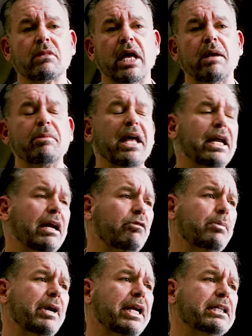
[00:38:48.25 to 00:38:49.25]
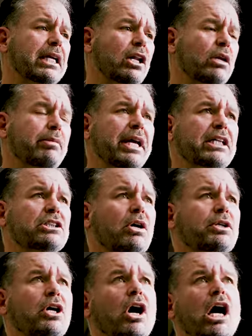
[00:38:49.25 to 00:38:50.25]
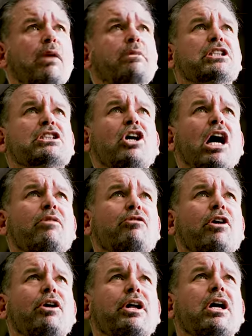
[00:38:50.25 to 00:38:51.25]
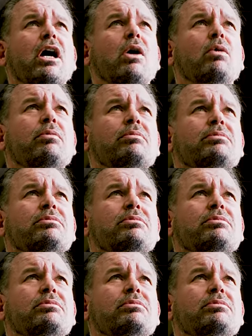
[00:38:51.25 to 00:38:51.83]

And I'm getting everybody telling me it's her time, it's time for her to go.